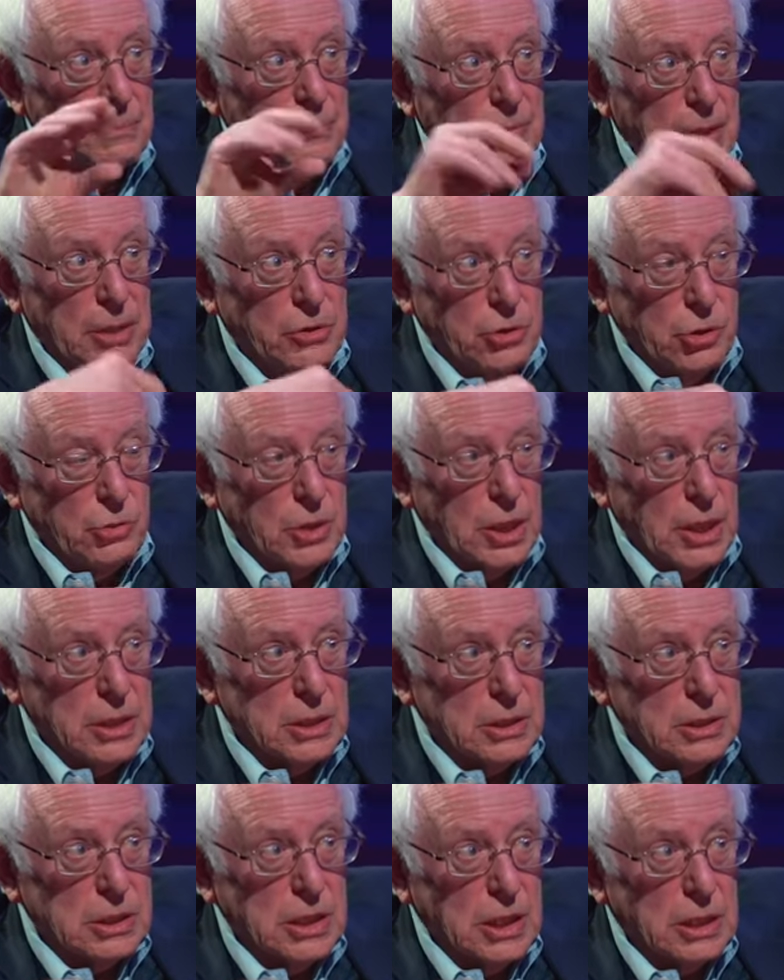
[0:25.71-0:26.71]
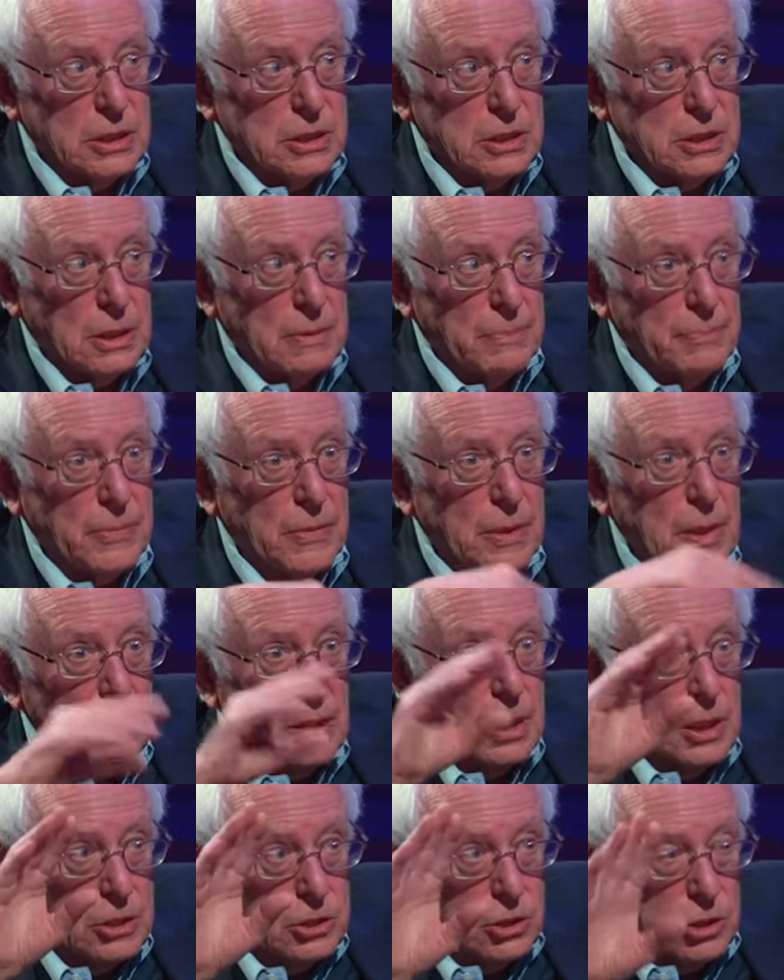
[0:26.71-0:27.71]
in the United States
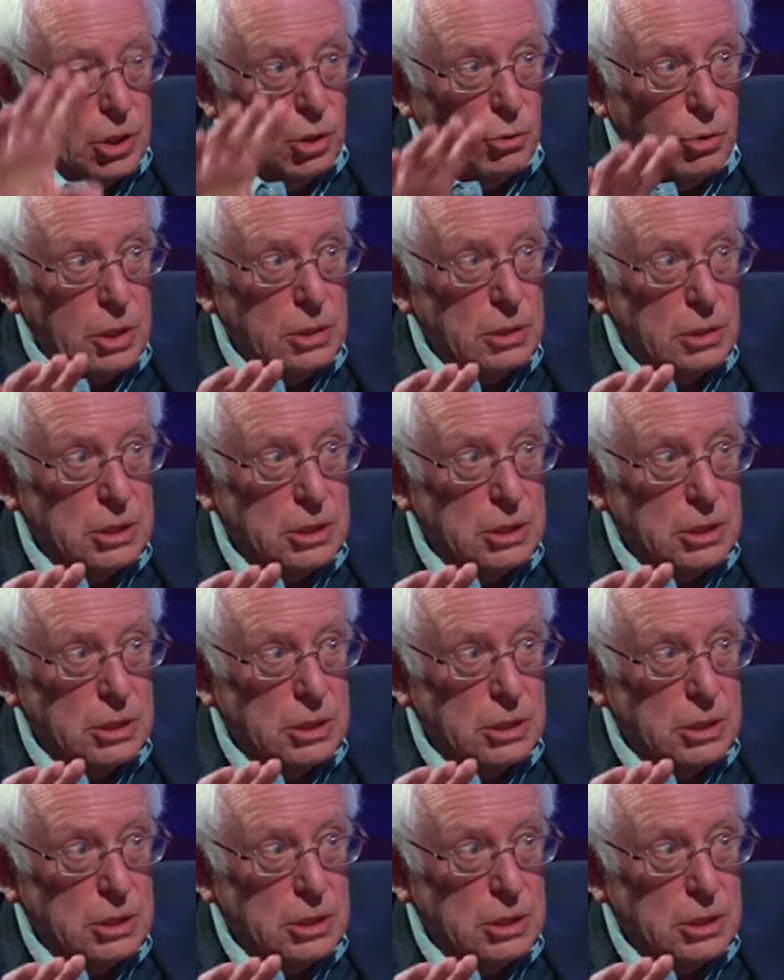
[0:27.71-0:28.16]
is lower,